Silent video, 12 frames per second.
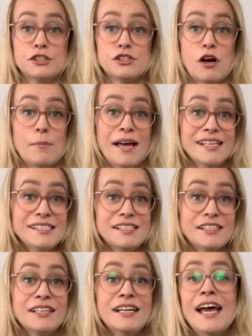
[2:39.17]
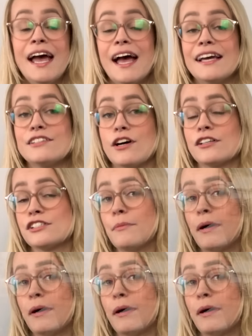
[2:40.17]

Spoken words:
Tom Hester and Dr.